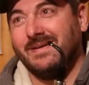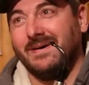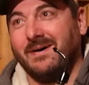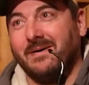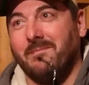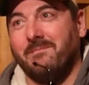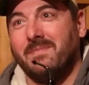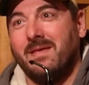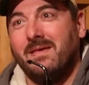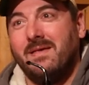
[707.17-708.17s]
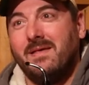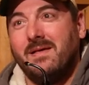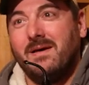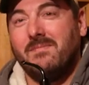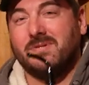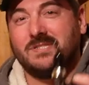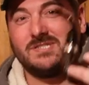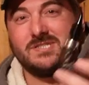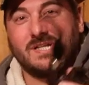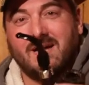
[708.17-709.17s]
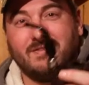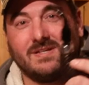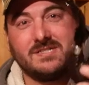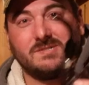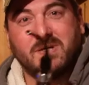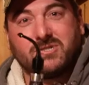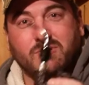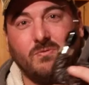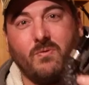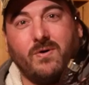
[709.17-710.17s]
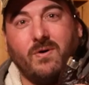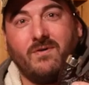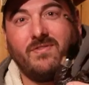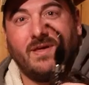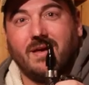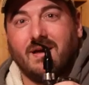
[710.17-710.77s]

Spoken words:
but this is kind of like a special one-off thing.